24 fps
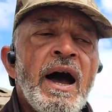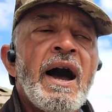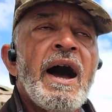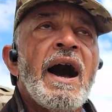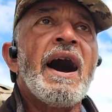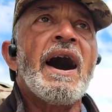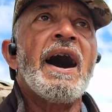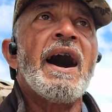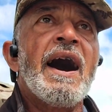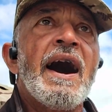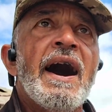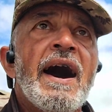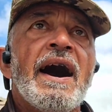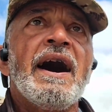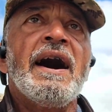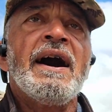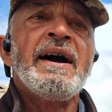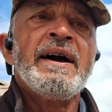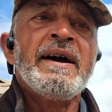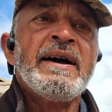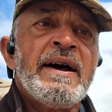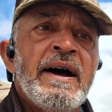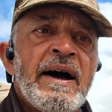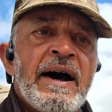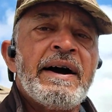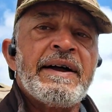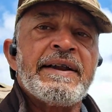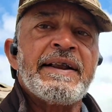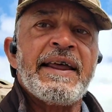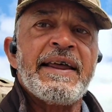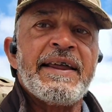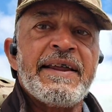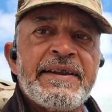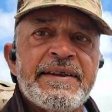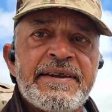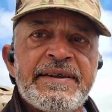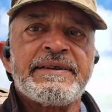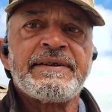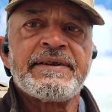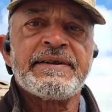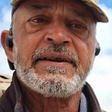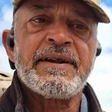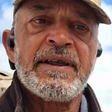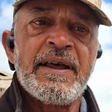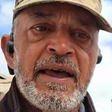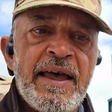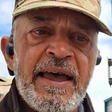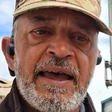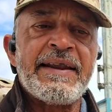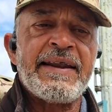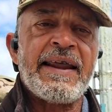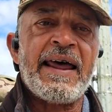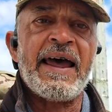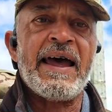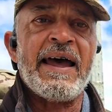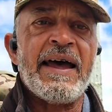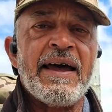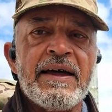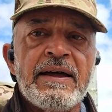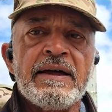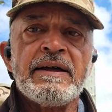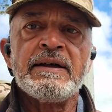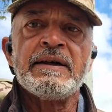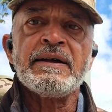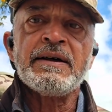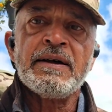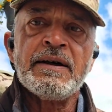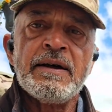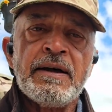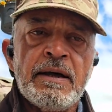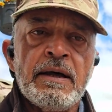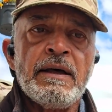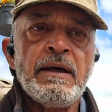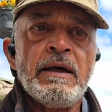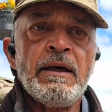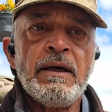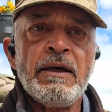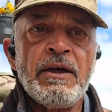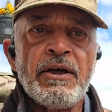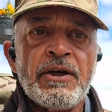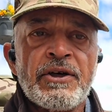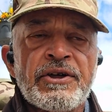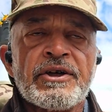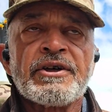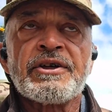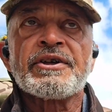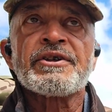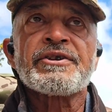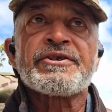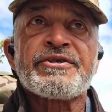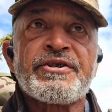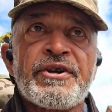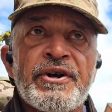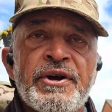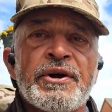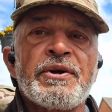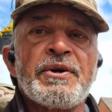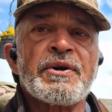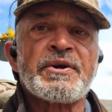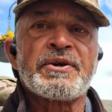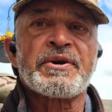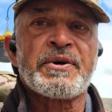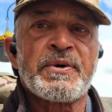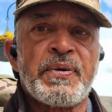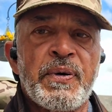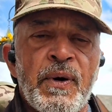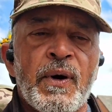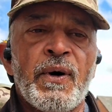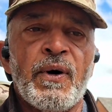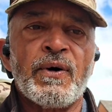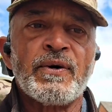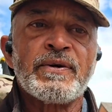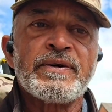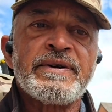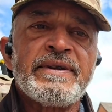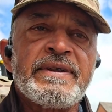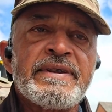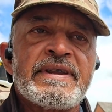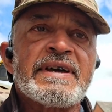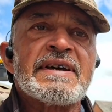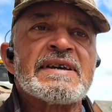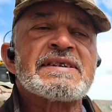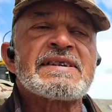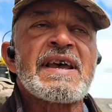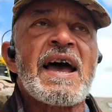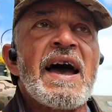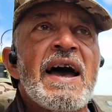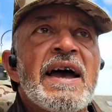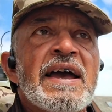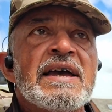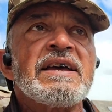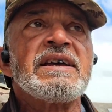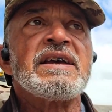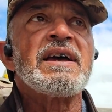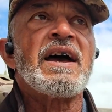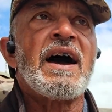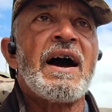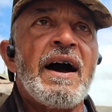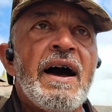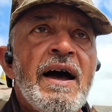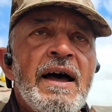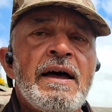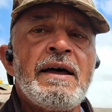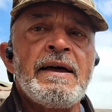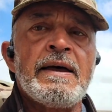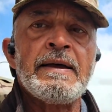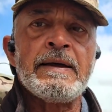and then head out through Quorn. There's a